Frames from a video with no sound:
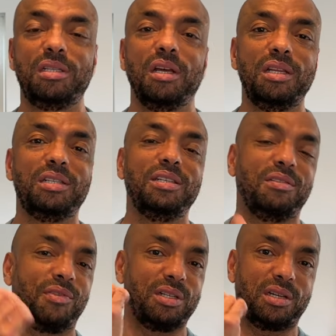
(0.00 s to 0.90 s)
So this is
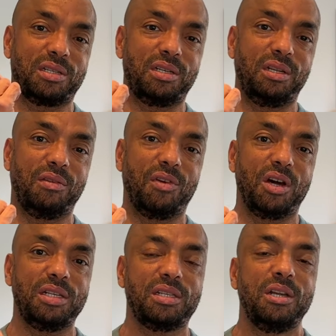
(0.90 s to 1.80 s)
a fantastic
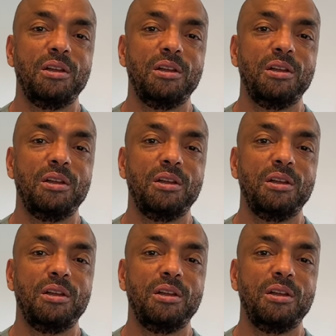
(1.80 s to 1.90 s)
device.